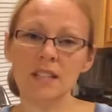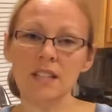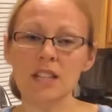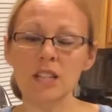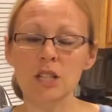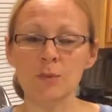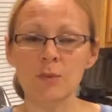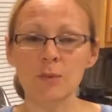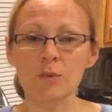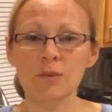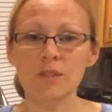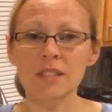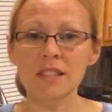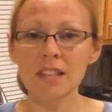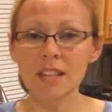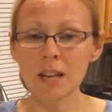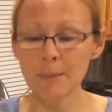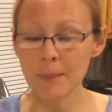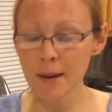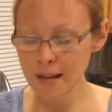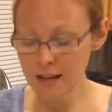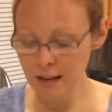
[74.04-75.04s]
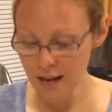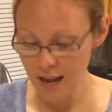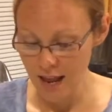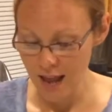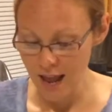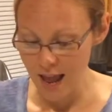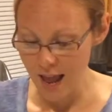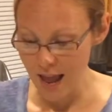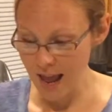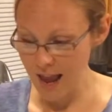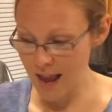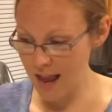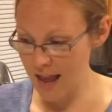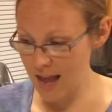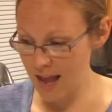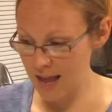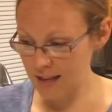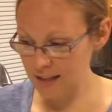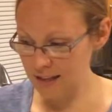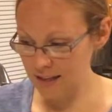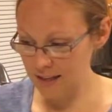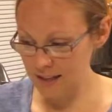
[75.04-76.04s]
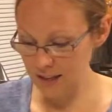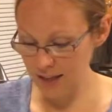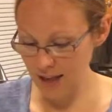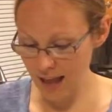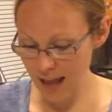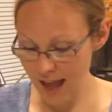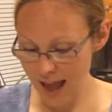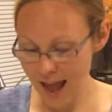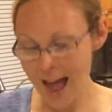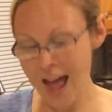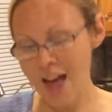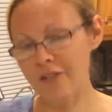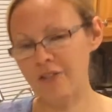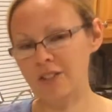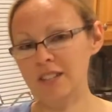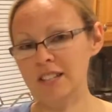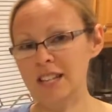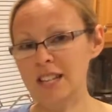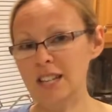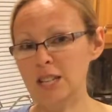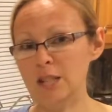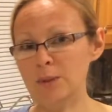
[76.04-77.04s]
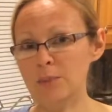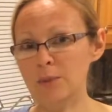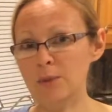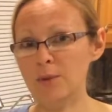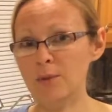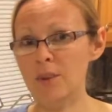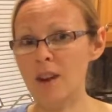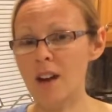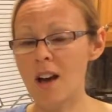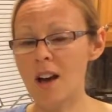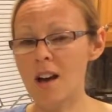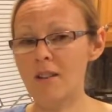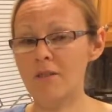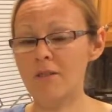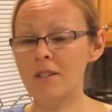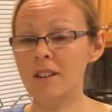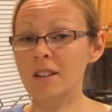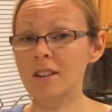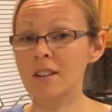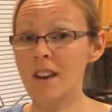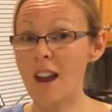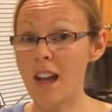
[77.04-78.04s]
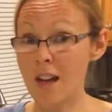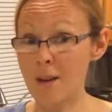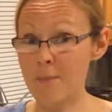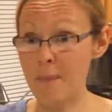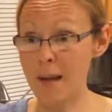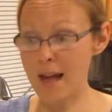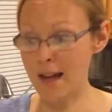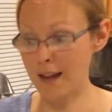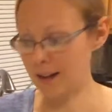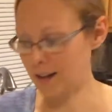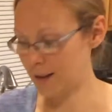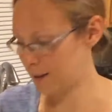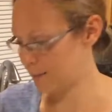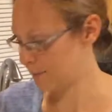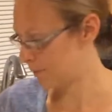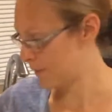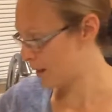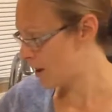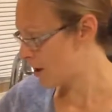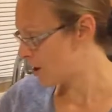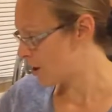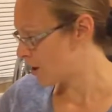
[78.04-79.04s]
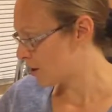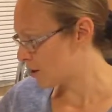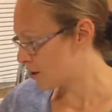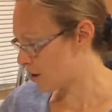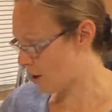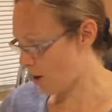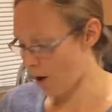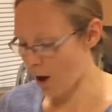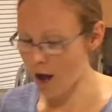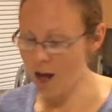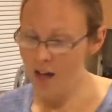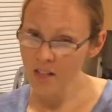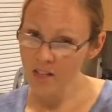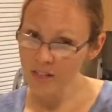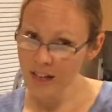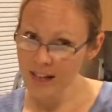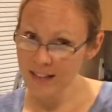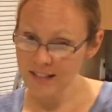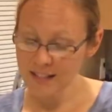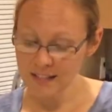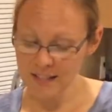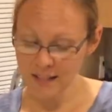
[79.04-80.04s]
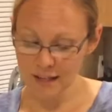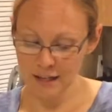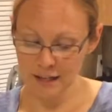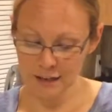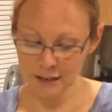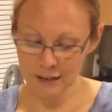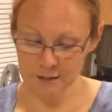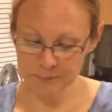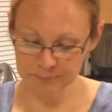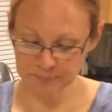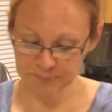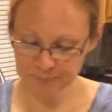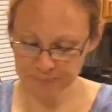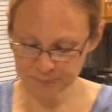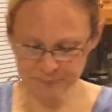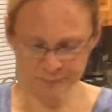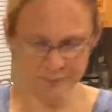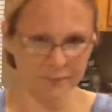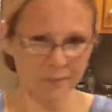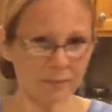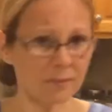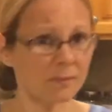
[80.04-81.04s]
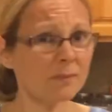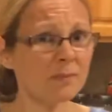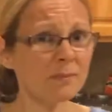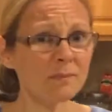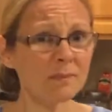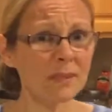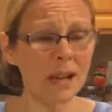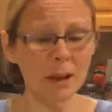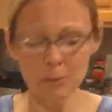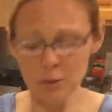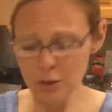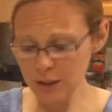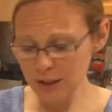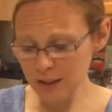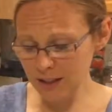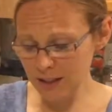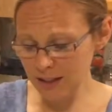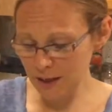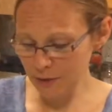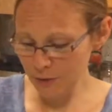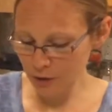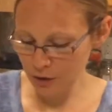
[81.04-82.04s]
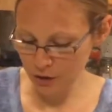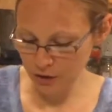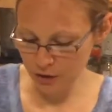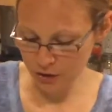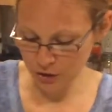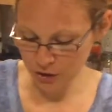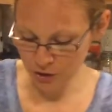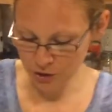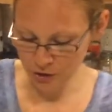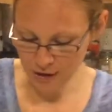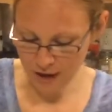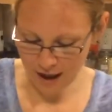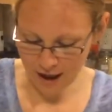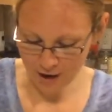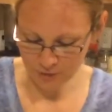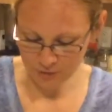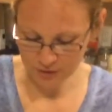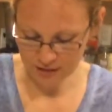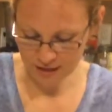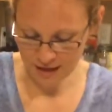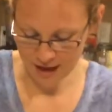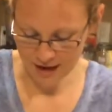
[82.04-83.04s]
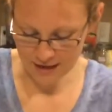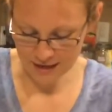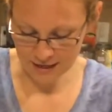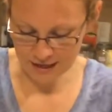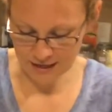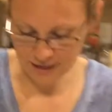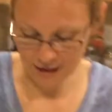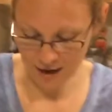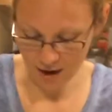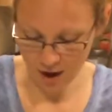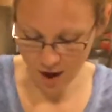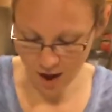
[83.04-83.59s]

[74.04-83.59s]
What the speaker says: teaspoon cinnamon, and a half a teaspoon of nutmeg. So all that's in here. I'm just going to give it a stir now to kind of get it